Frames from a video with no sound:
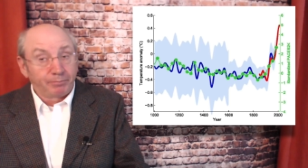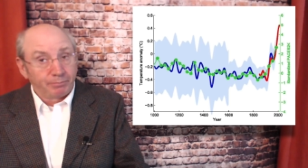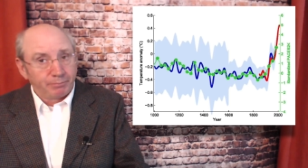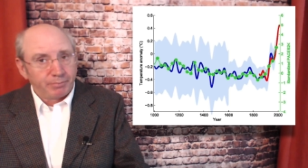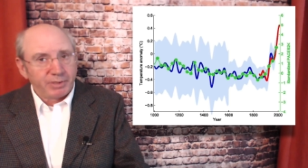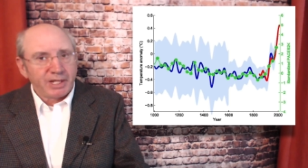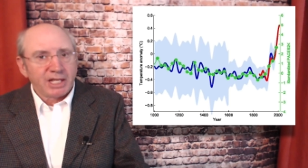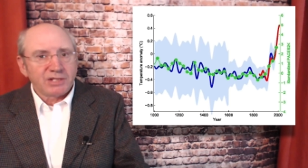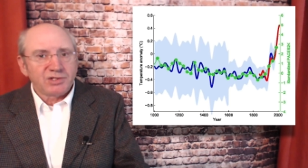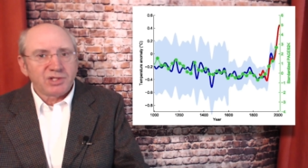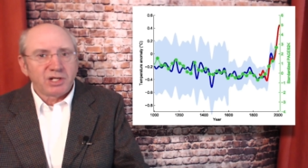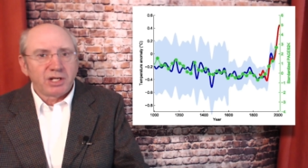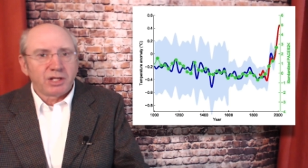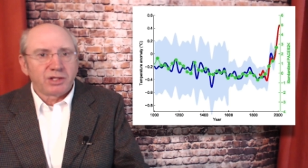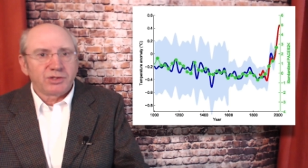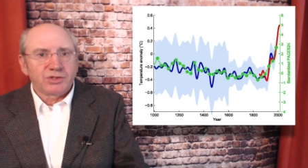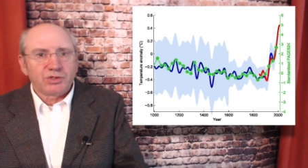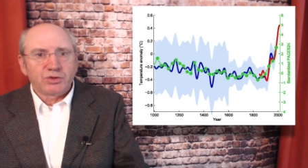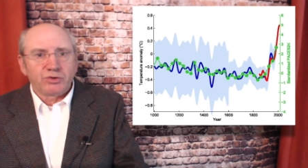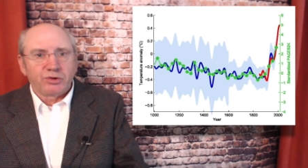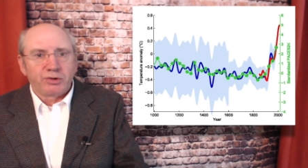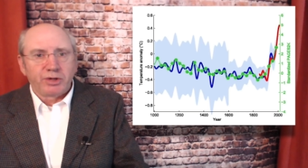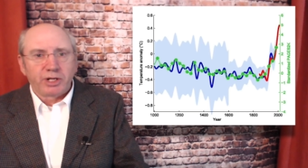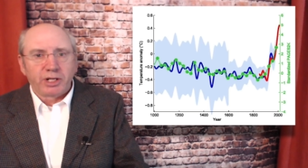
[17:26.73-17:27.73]
But that's another
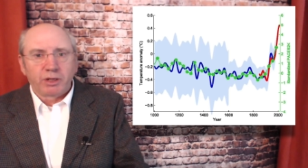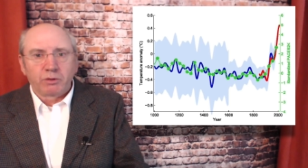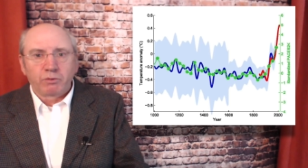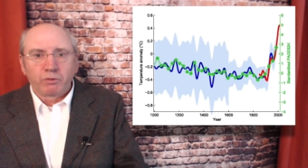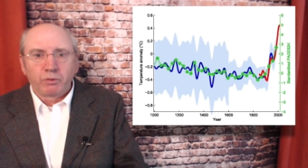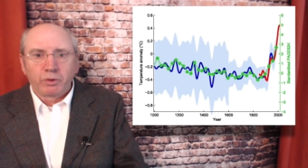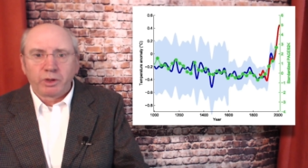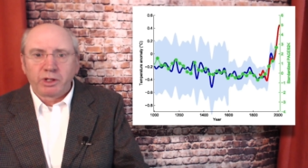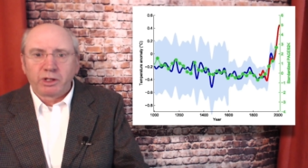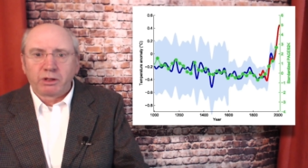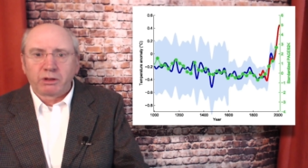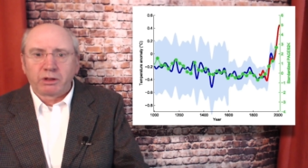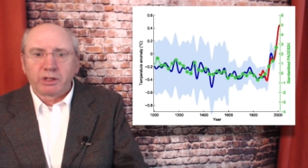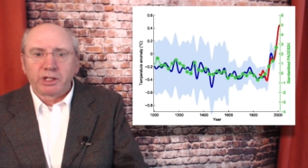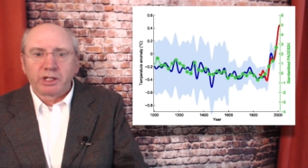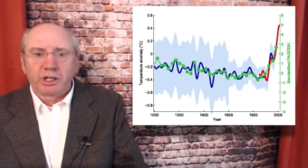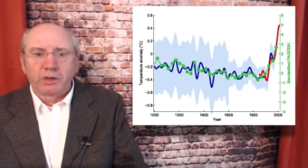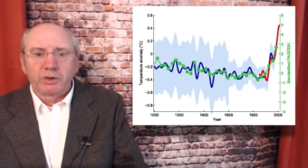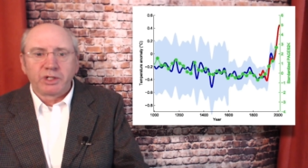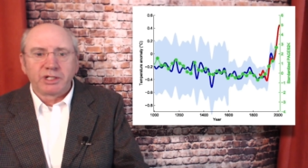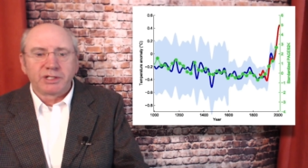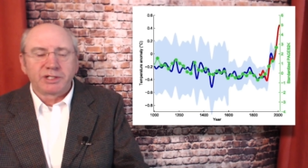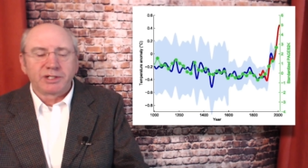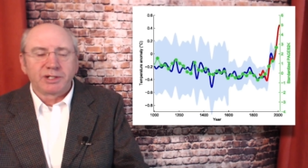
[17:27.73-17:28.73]
story. We're not going to
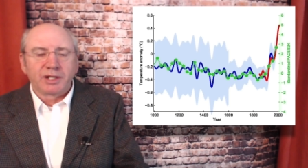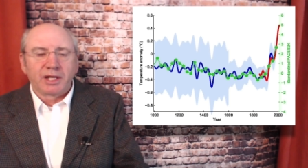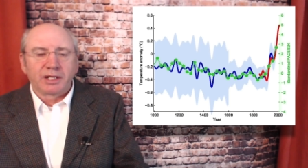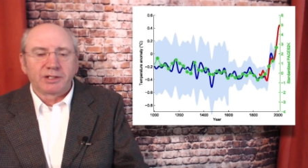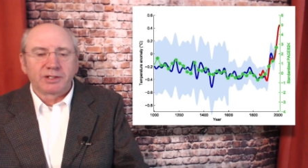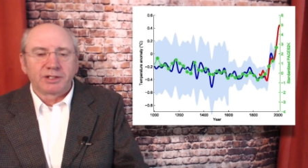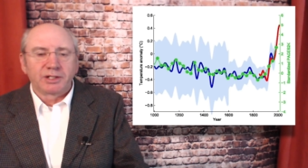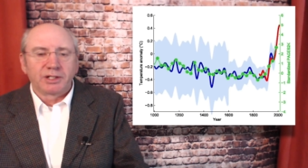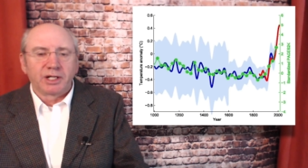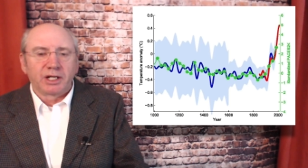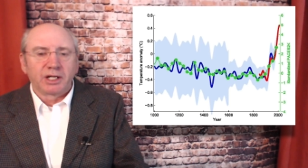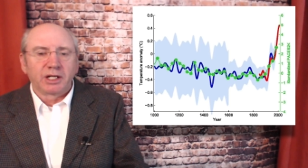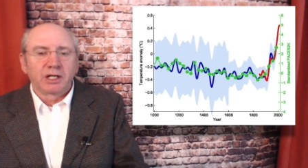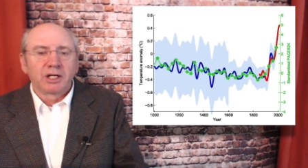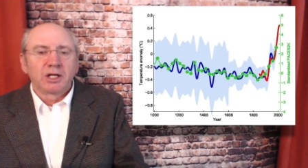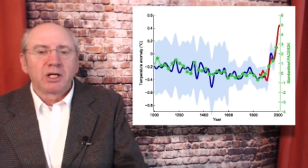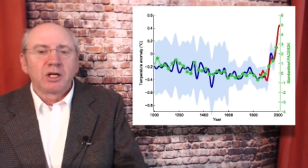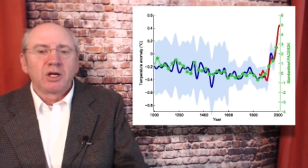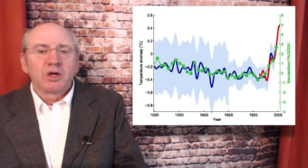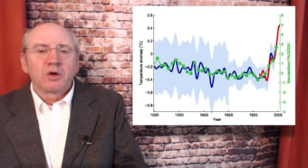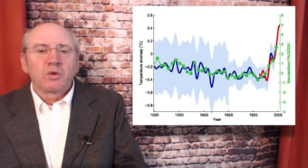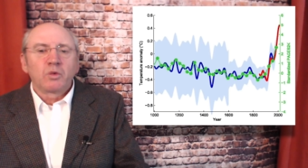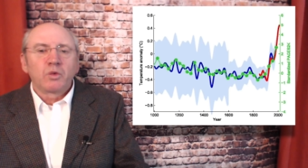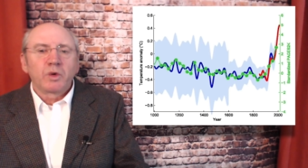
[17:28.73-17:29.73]
go into that today.
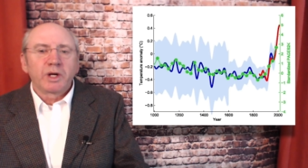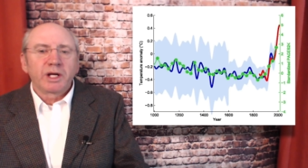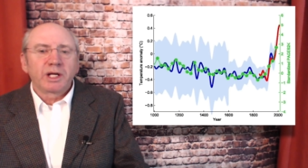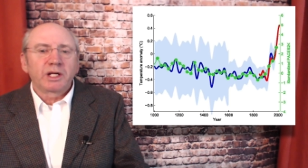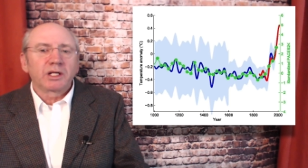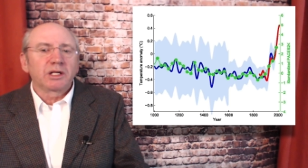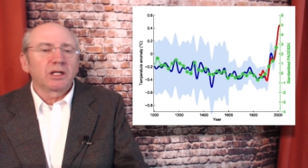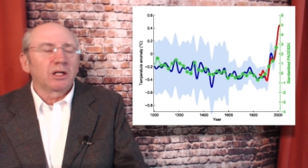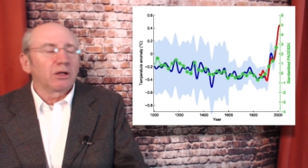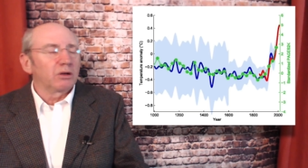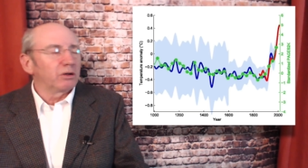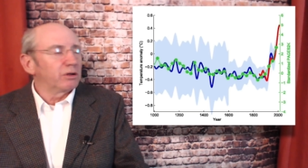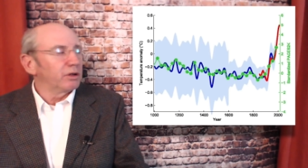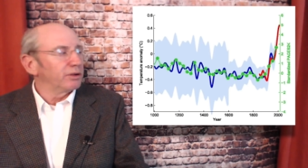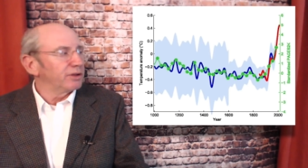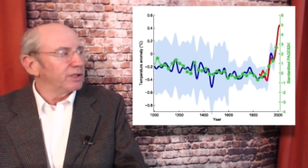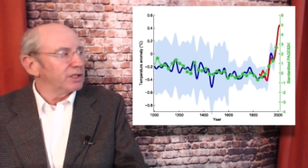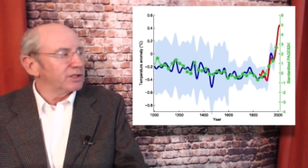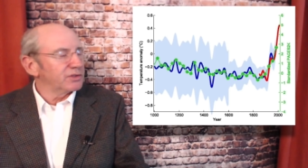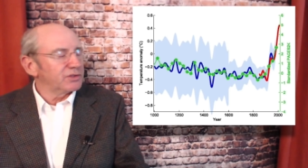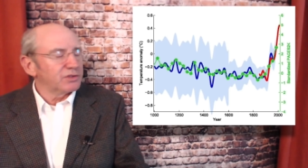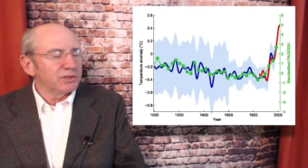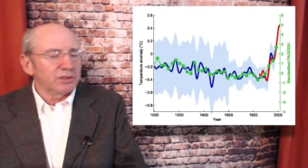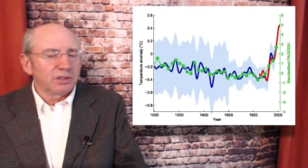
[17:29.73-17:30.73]
We're going to look at
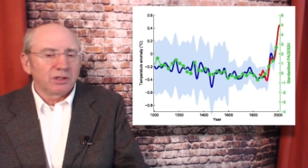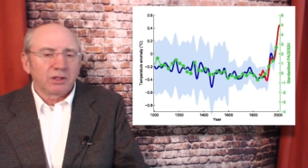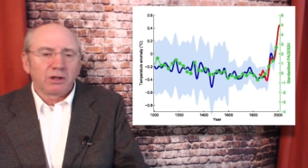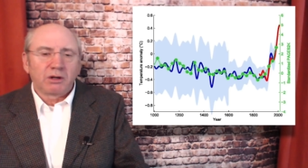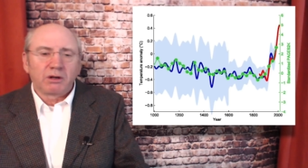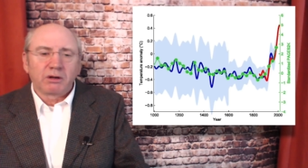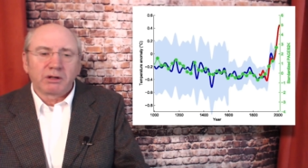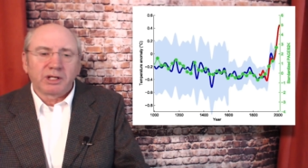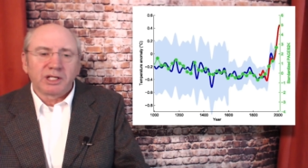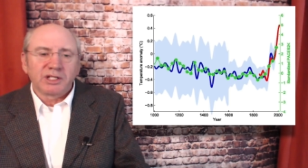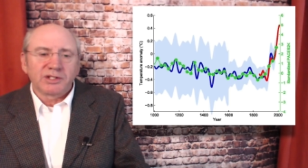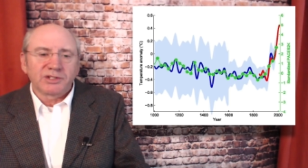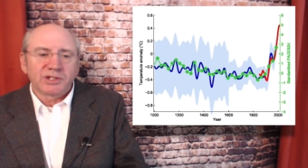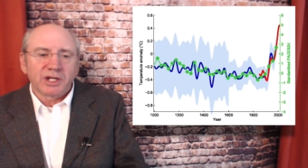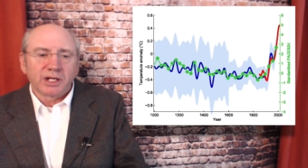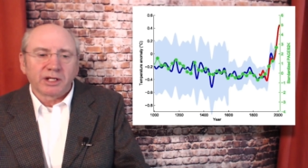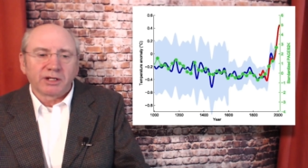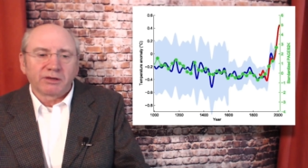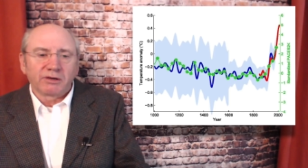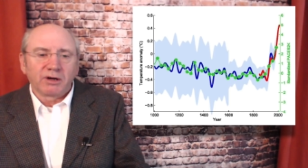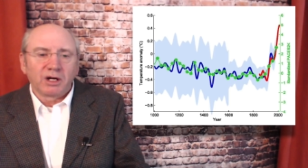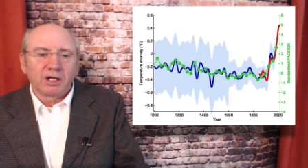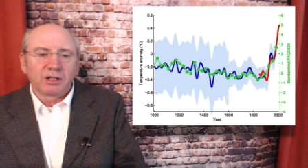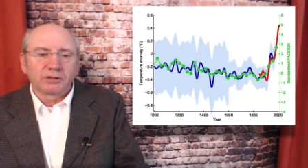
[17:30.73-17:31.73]
this hockey stick
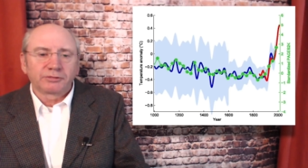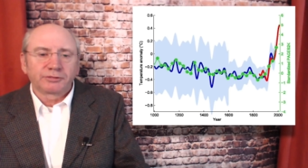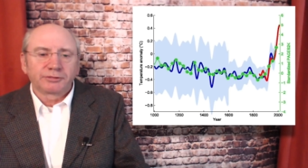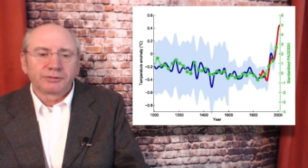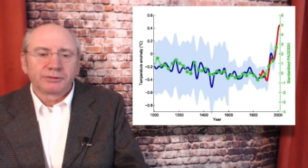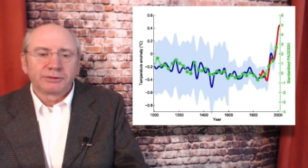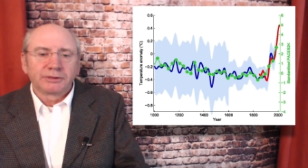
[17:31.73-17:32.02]
graph.